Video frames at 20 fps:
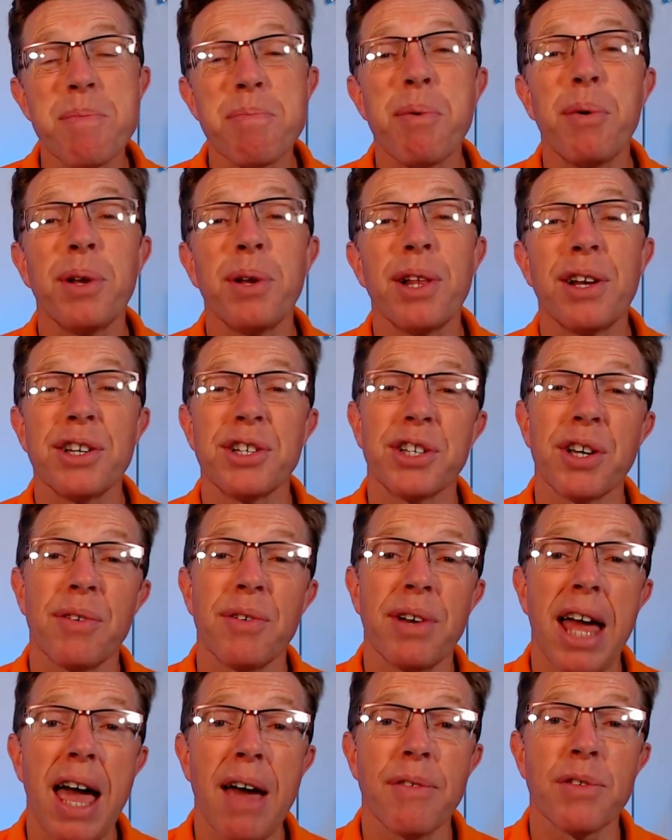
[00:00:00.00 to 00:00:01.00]
boiler is showing
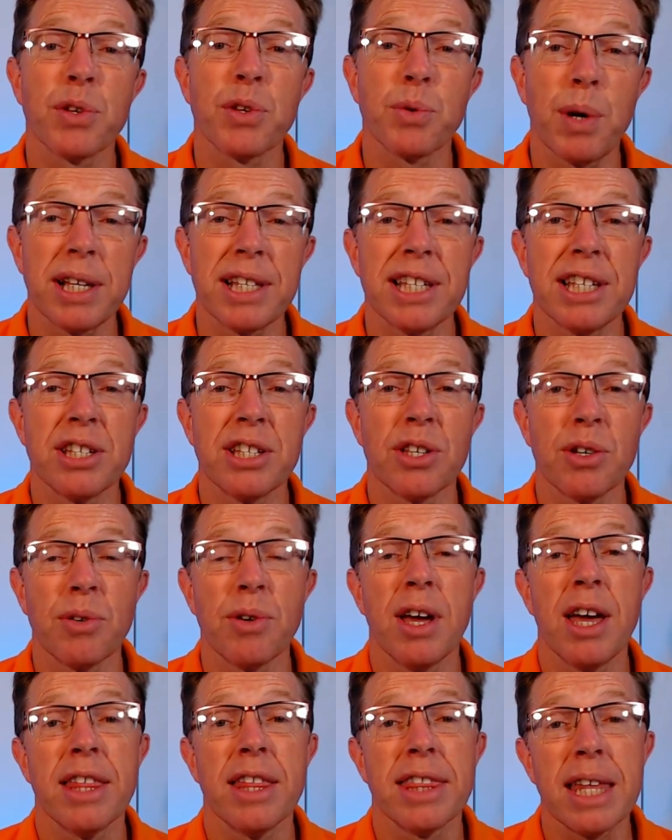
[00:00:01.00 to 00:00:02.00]
F22
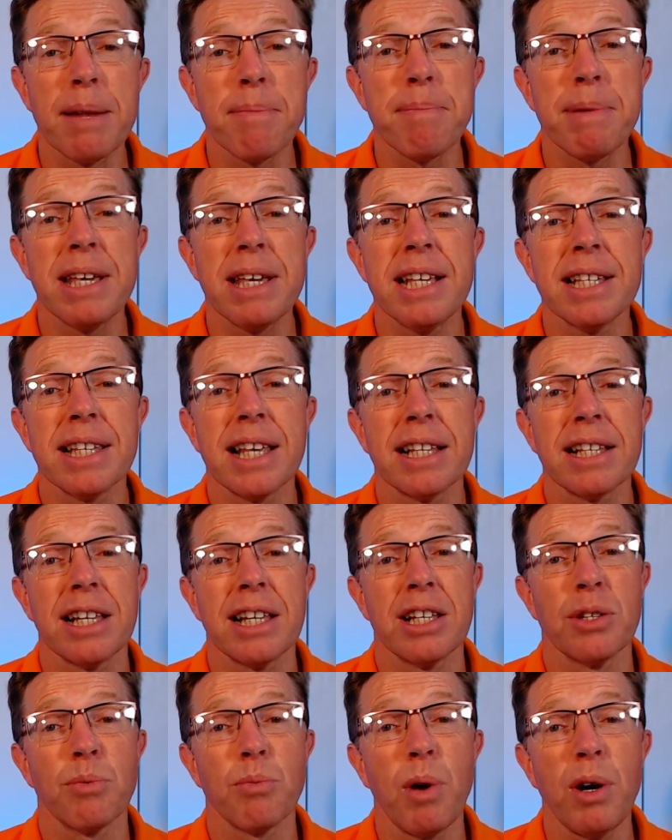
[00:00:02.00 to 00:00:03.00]
then it means that it
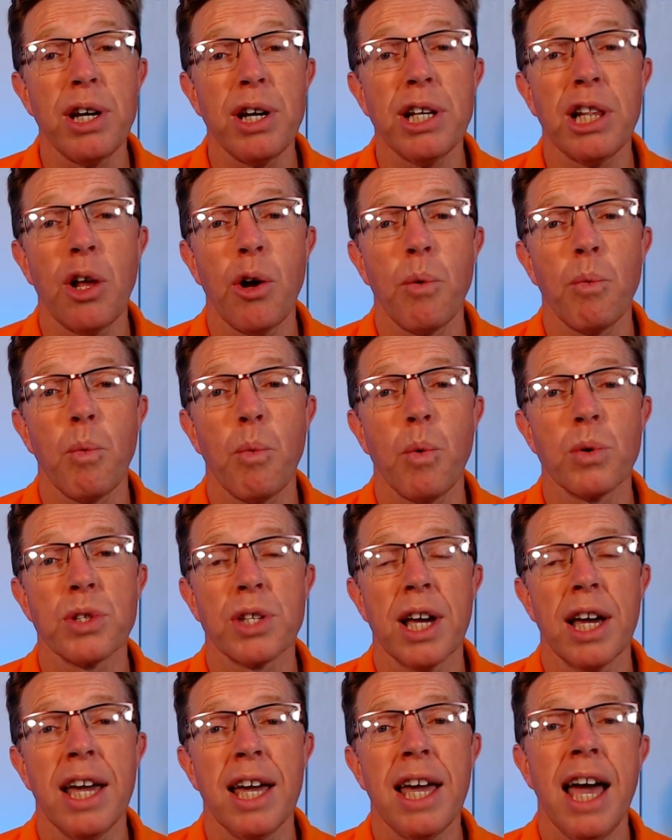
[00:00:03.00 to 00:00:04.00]
is running low on
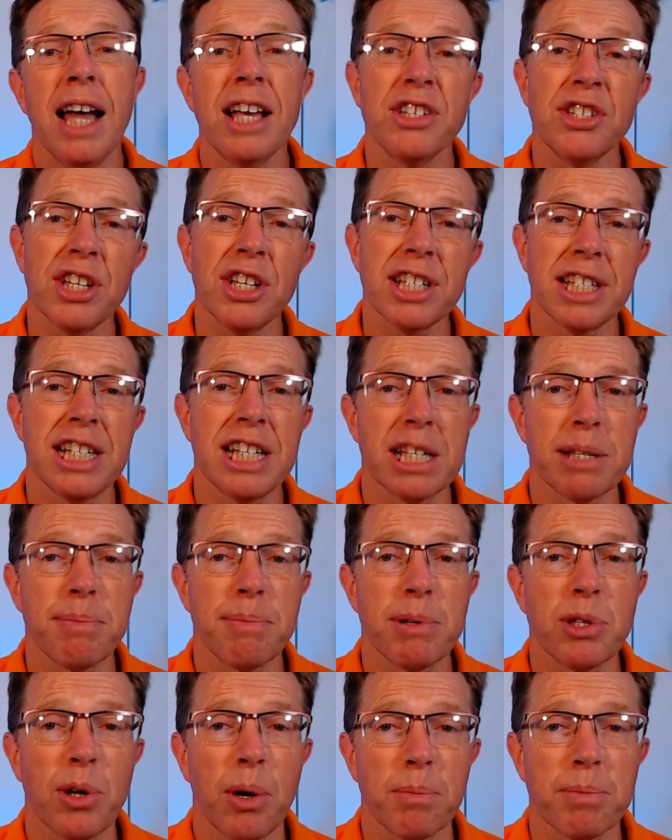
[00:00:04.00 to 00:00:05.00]
water and just needs to be
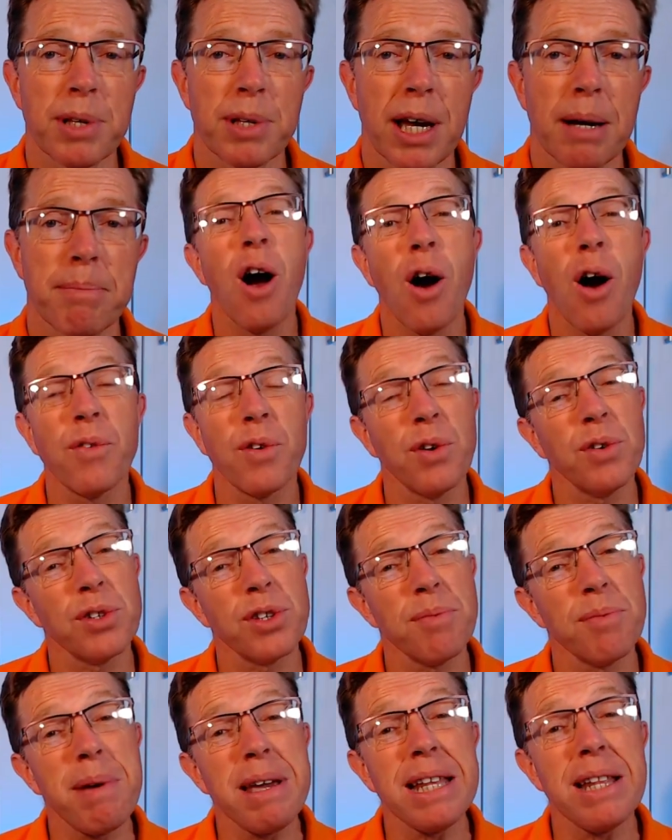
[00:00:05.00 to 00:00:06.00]
topped up. Of course
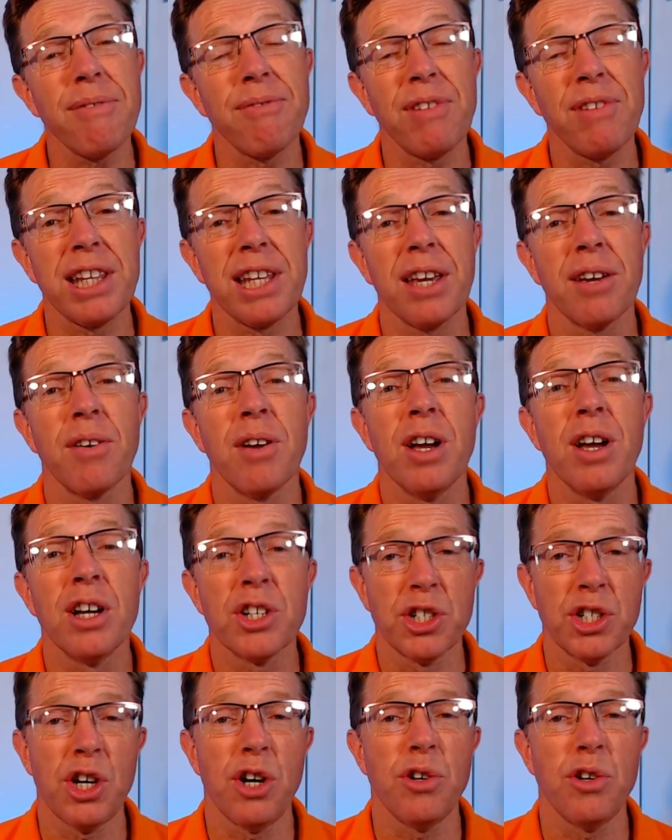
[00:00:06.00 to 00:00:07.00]
I've made a video
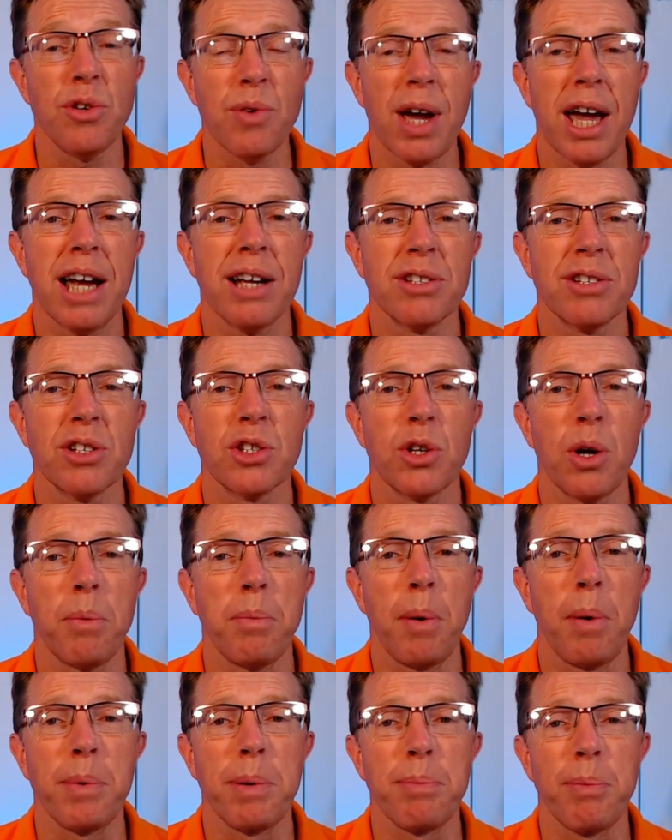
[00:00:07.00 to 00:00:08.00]
showing you how to top
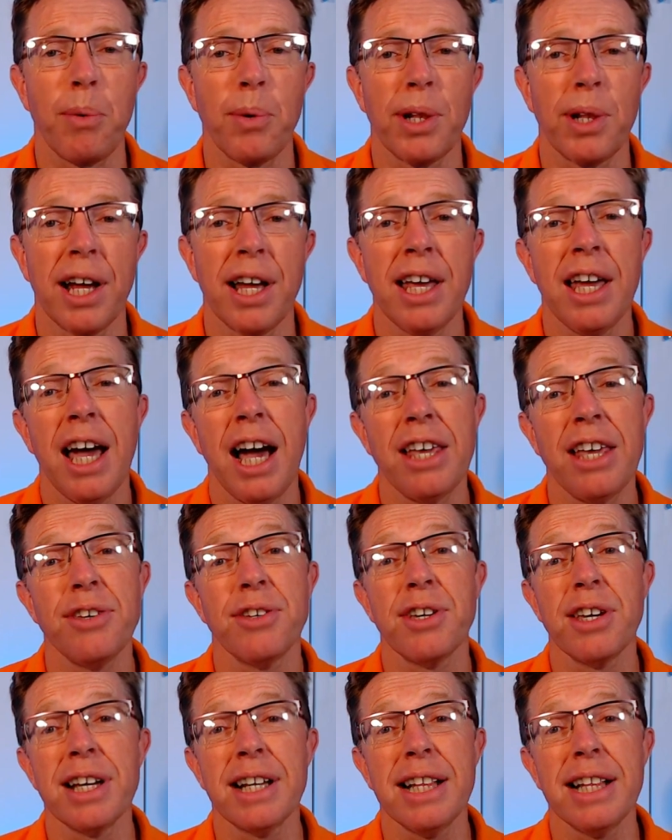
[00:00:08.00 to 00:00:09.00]
up your boiler and you
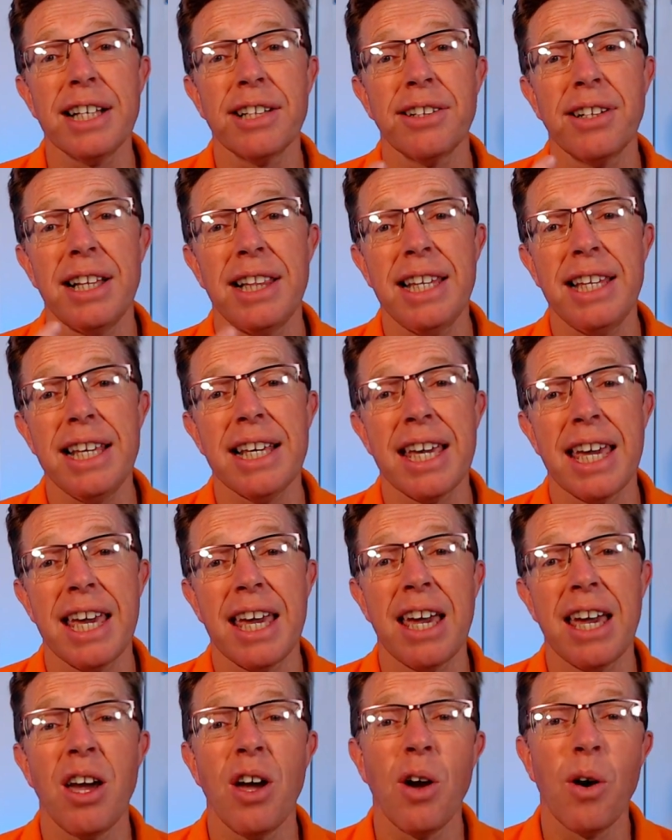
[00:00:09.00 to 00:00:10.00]
can click on the link
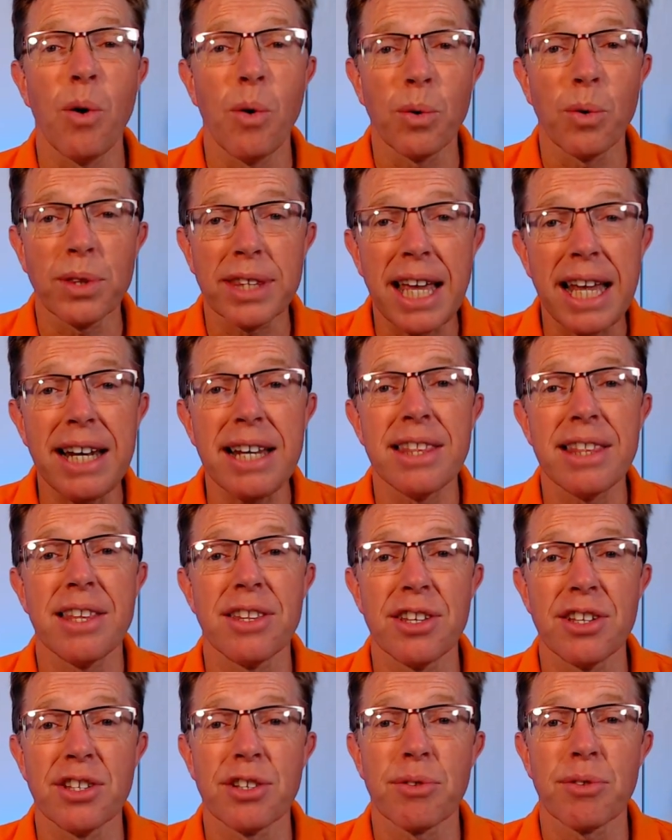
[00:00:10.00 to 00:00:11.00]
here or down in the
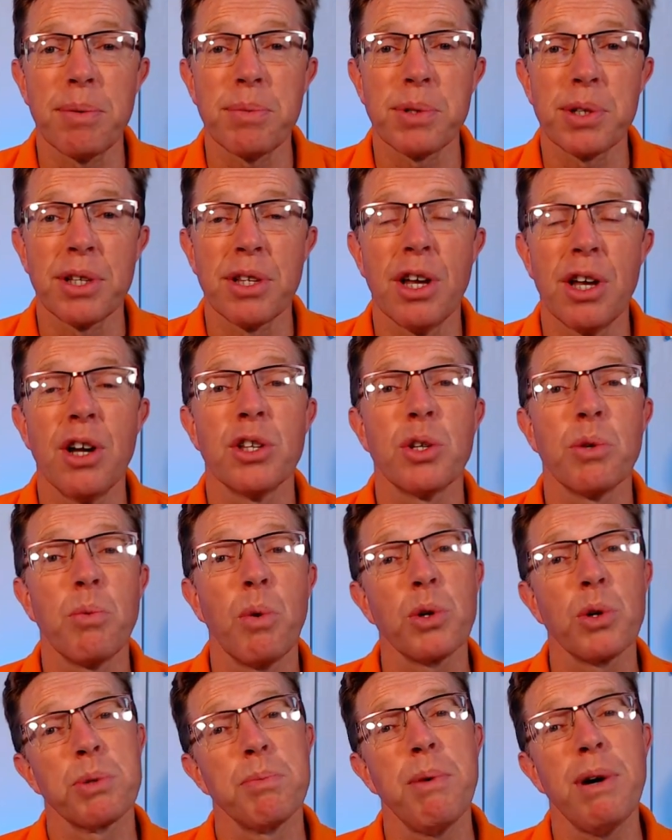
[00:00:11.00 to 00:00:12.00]
description to
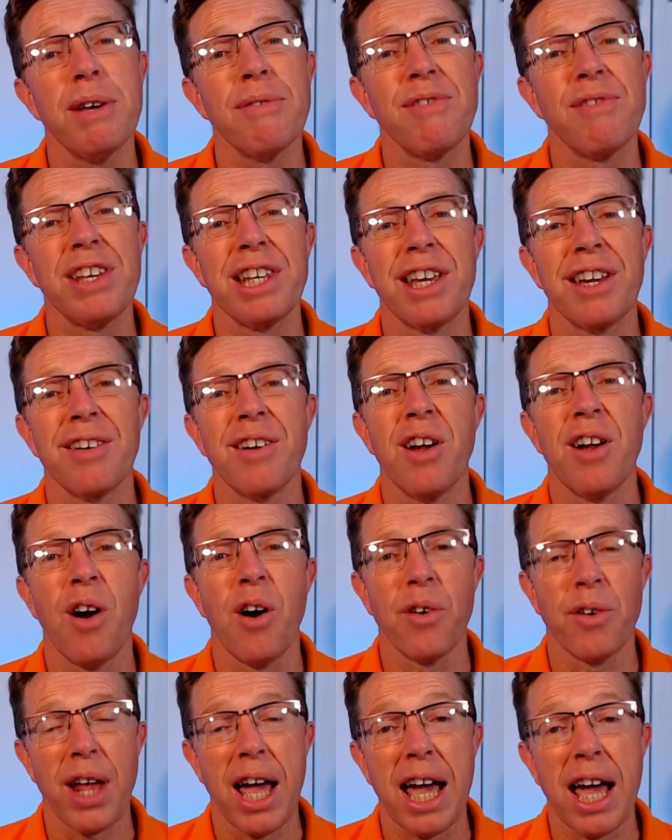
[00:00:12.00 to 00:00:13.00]
watch my video
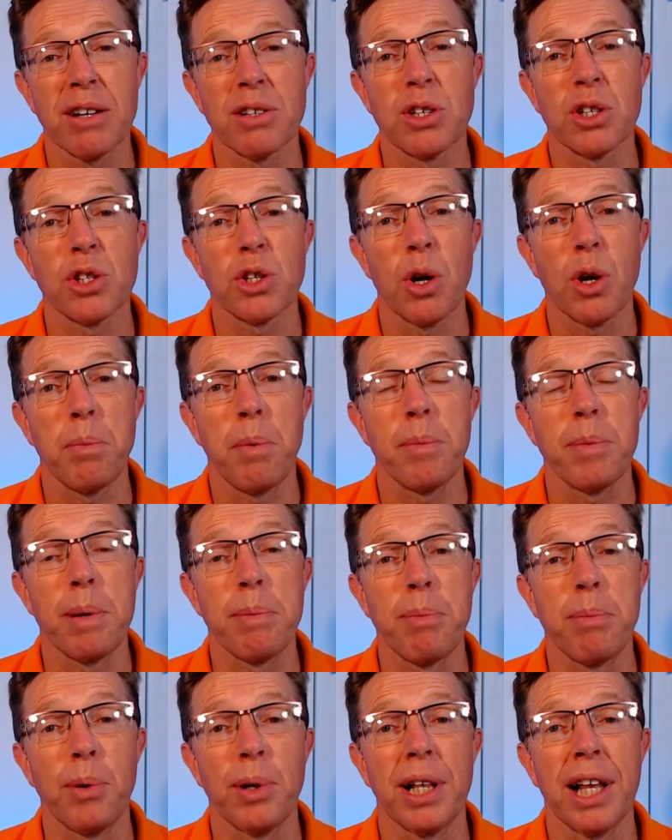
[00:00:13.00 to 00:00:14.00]
on how to top up your
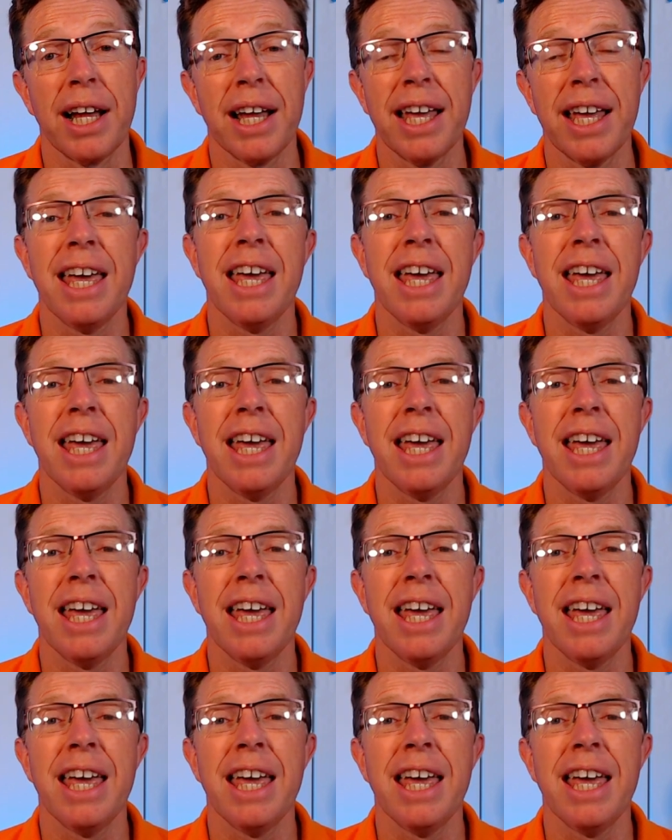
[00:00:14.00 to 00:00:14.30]
boiler